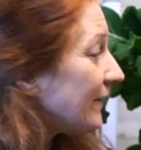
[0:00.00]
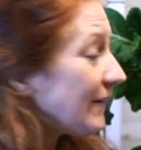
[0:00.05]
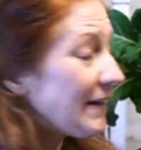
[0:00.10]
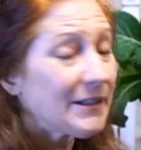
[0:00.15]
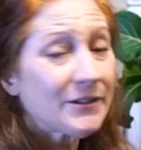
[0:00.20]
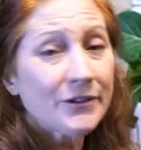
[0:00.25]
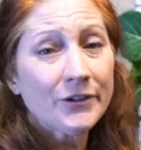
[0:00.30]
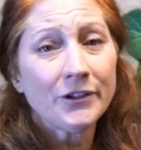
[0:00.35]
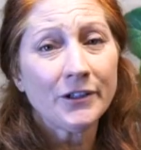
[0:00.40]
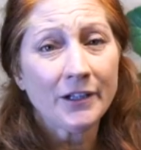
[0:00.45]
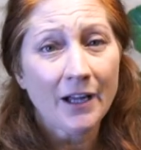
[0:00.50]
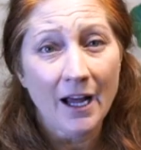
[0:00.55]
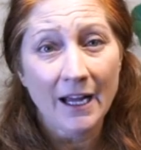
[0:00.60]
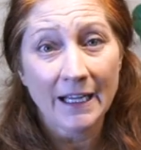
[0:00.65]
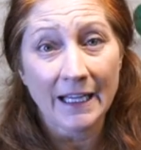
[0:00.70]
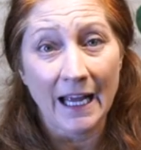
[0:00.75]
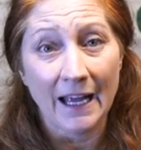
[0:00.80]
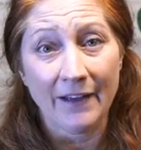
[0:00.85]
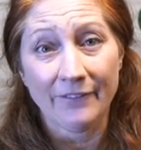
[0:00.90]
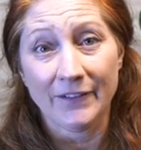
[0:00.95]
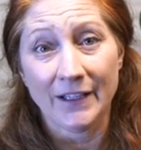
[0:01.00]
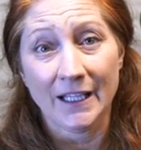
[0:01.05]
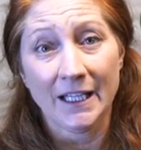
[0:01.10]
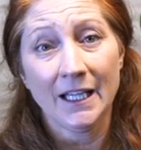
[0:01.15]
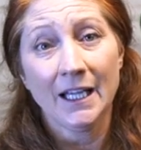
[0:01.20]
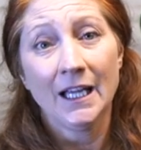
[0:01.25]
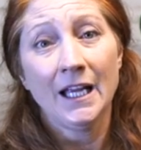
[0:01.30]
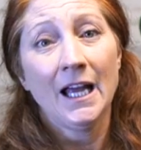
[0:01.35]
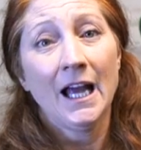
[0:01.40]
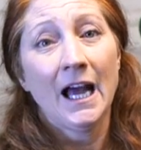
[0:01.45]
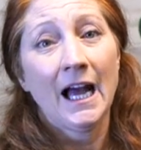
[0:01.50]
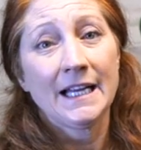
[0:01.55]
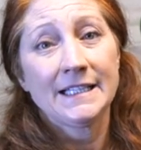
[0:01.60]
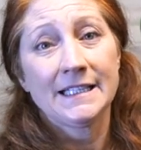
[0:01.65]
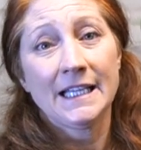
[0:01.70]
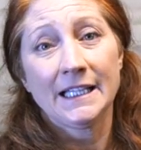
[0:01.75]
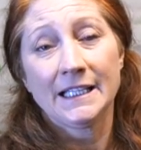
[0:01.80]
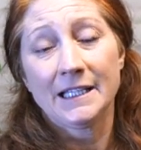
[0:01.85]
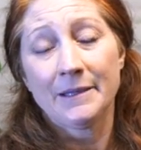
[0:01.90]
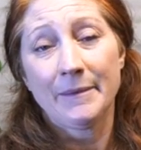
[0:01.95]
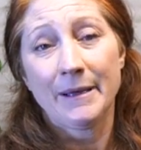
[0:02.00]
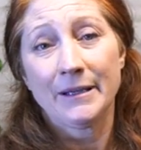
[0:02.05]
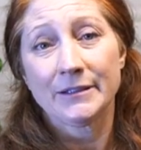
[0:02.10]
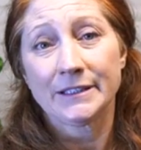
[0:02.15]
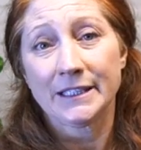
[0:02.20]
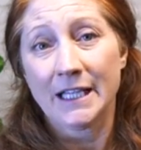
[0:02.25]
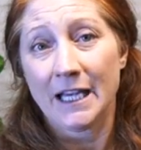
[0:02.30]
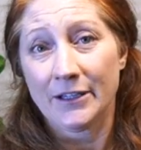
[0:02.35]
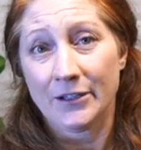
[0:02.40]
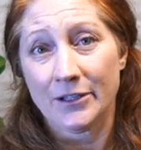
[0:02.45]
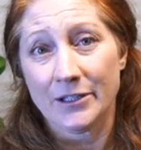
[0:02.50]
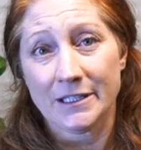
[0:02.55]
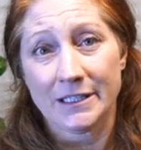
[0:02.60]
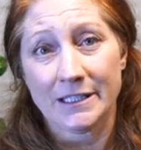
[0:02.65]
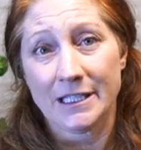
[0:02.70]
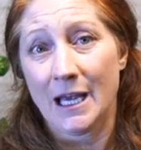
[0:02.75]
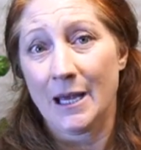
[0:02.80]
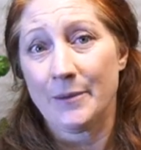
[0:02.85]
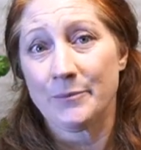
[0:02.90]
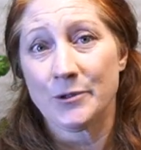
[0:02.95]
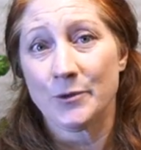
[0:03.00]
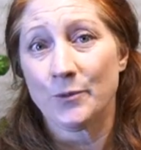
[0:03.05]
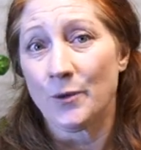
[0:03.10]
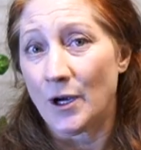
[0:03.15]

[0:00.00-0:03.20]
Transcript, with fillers: These are not heavy. I take them outside all the time to